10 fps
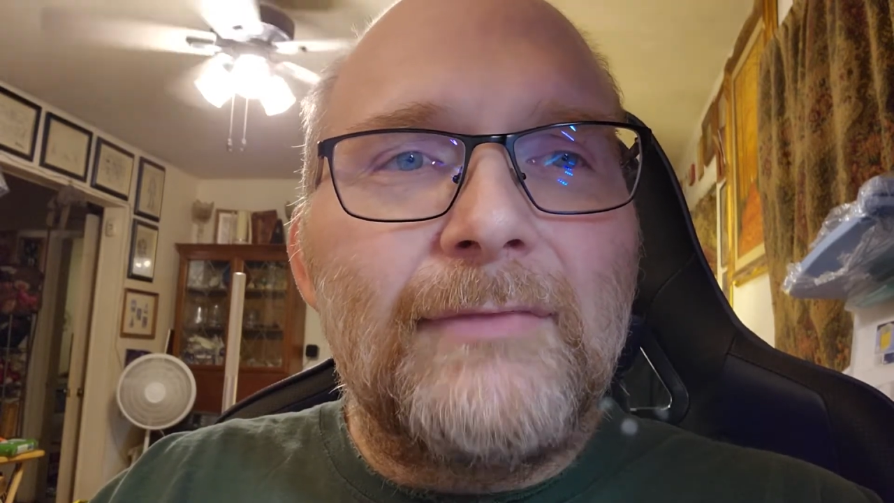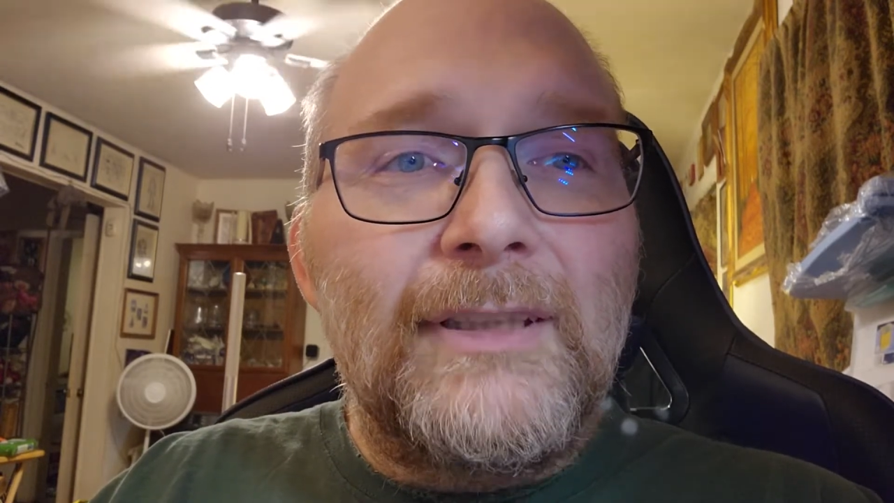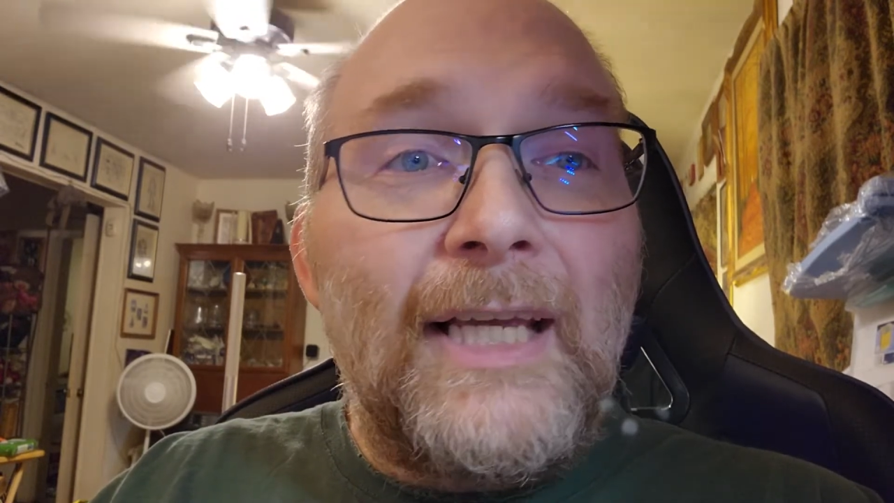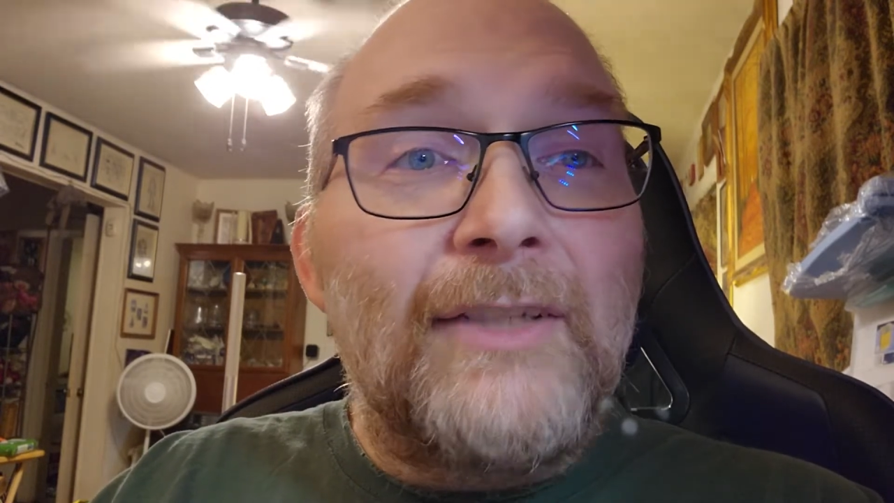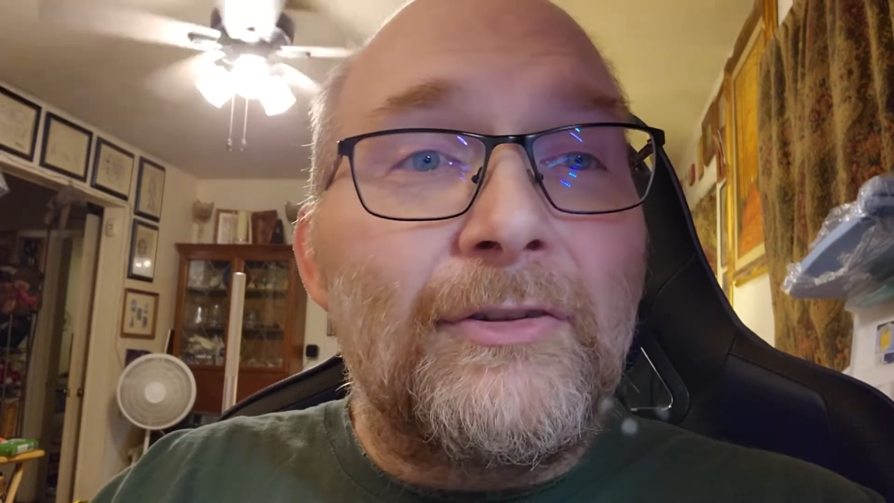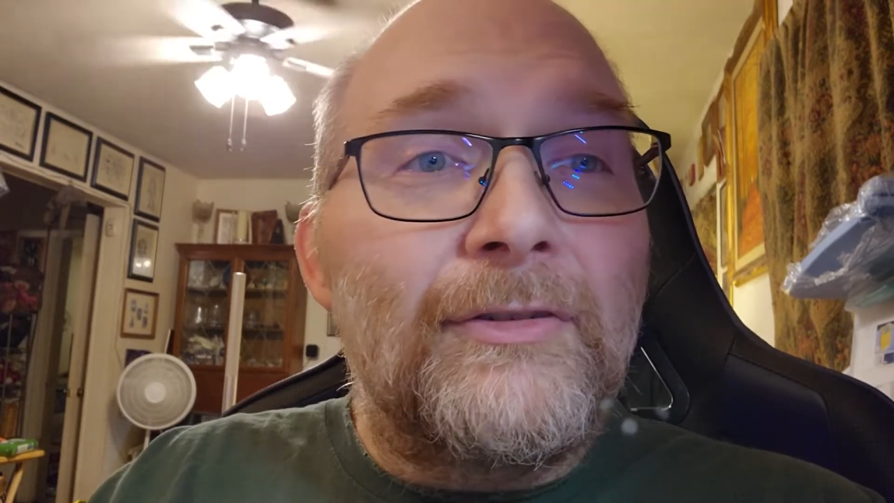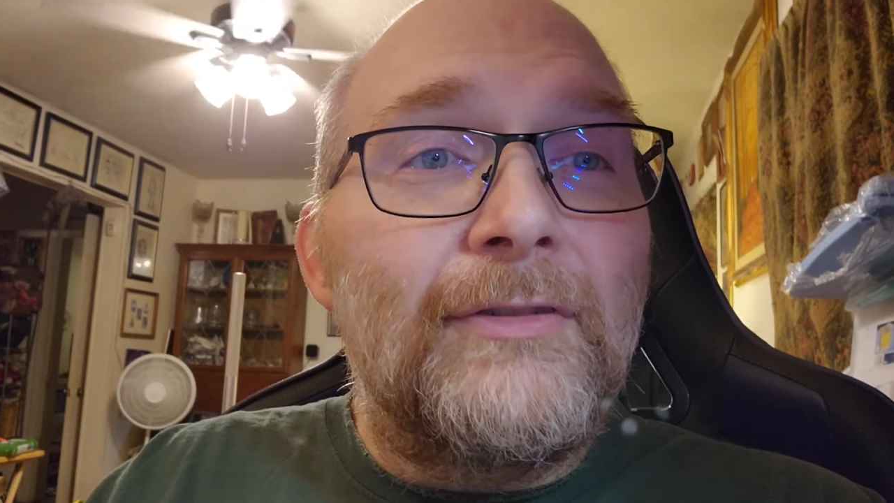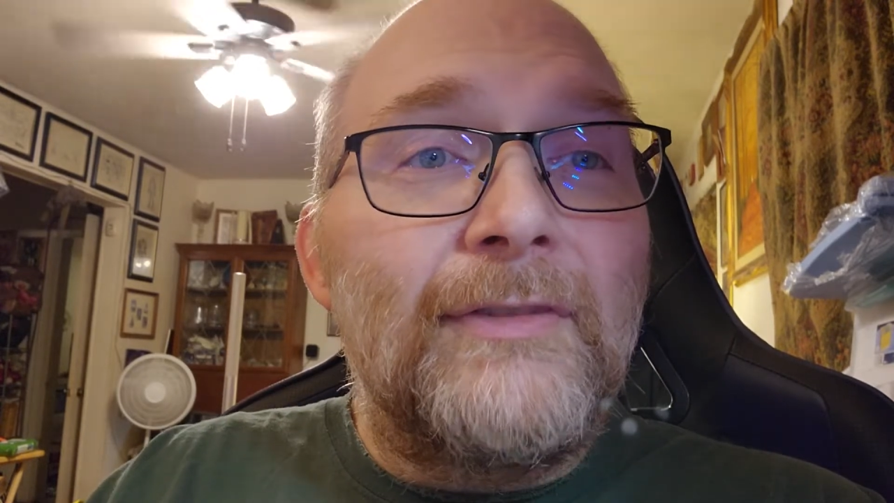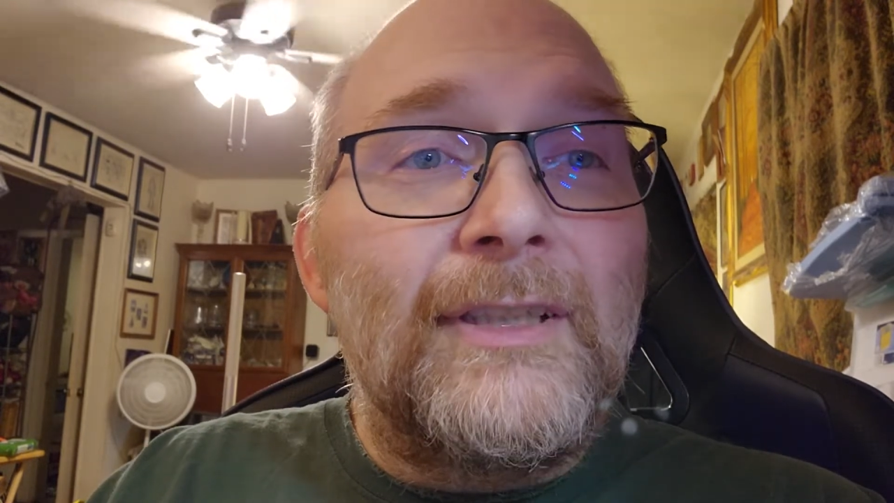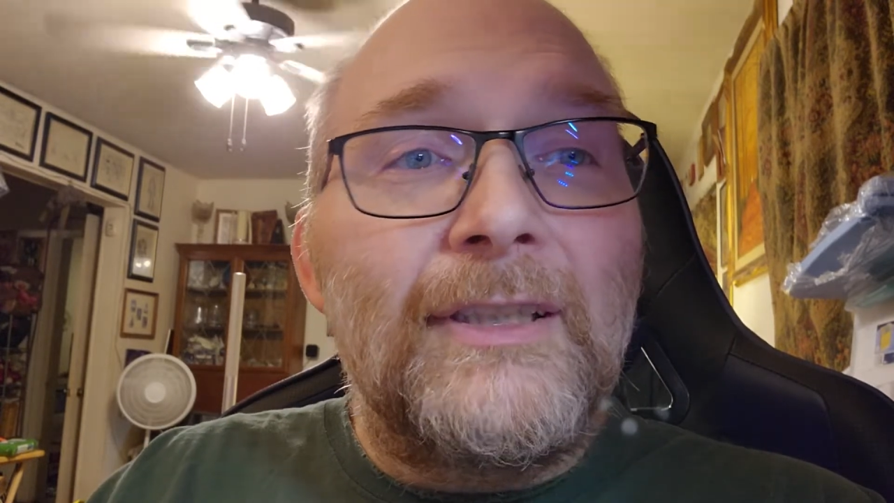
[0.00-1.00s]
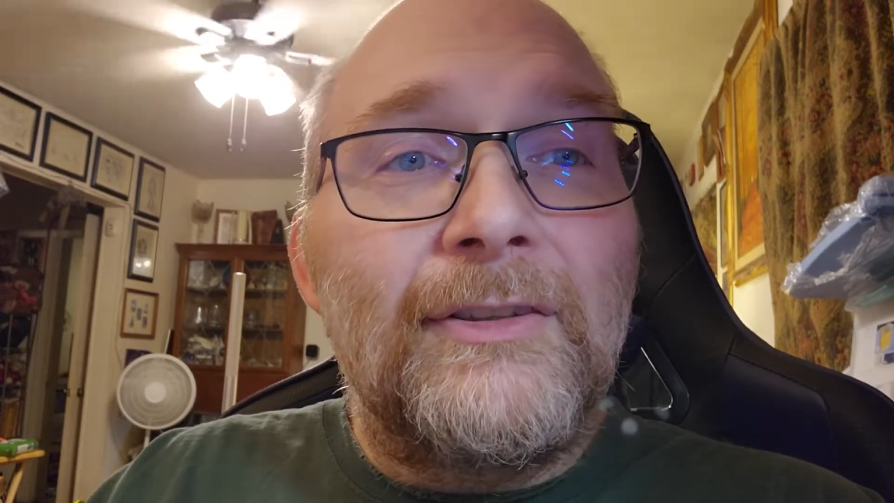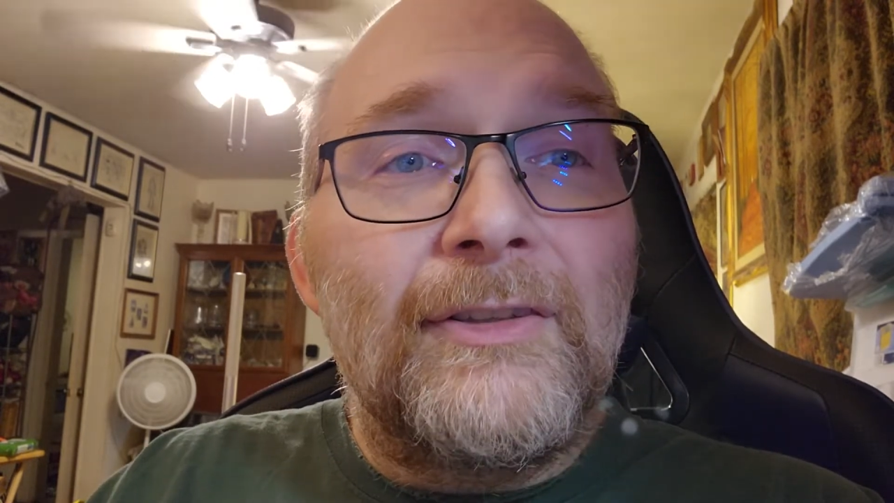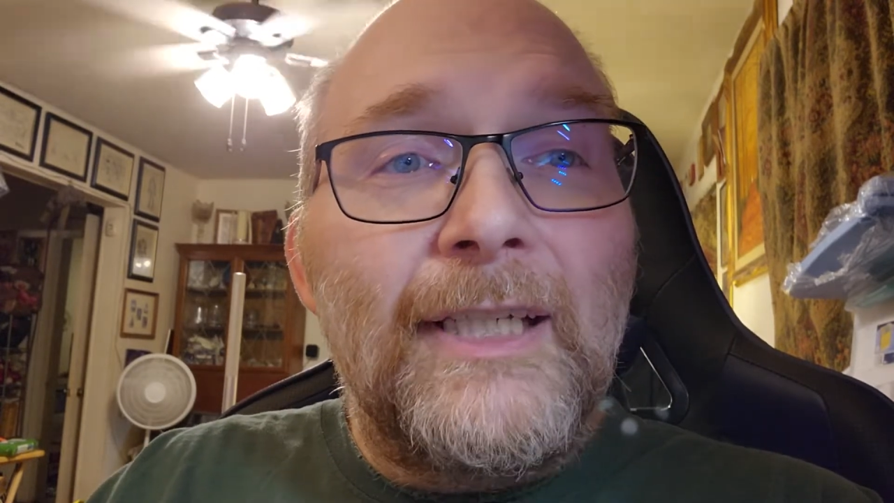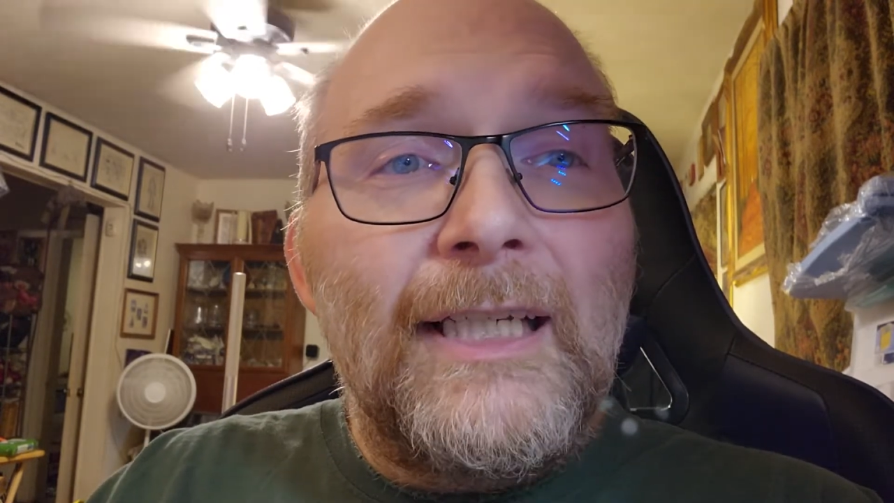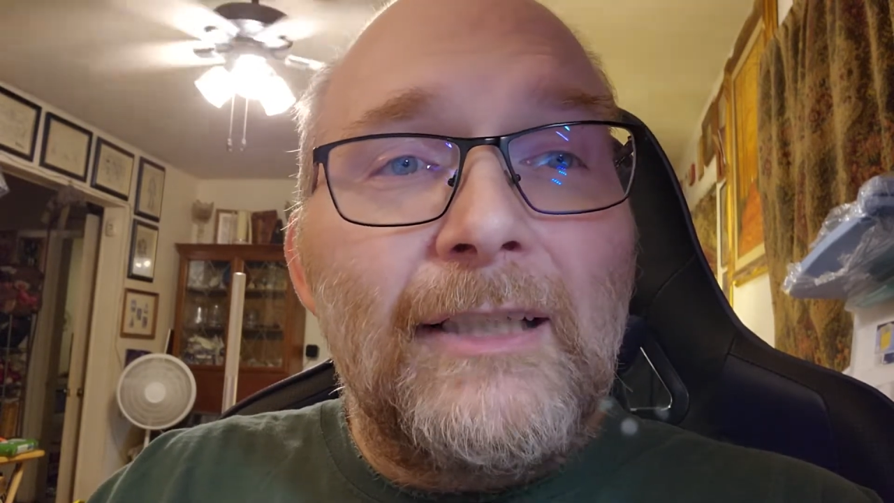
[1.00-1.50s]
the nature of the video,
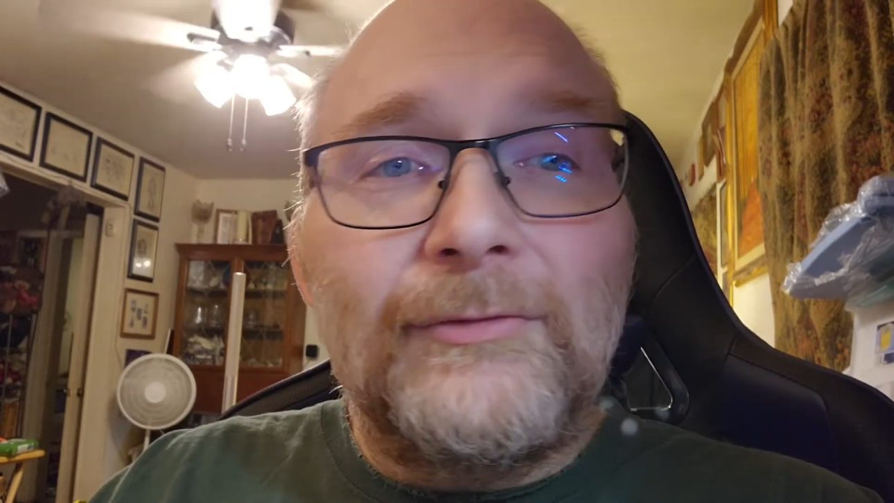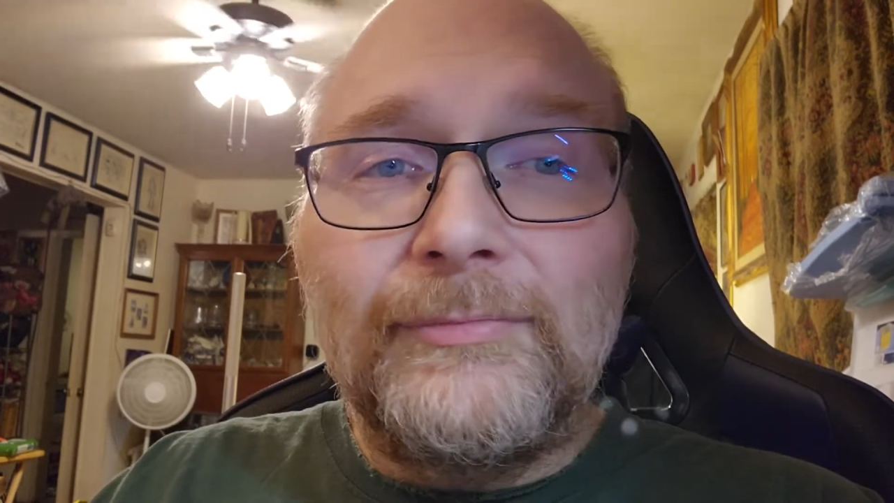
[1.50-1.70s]
okay?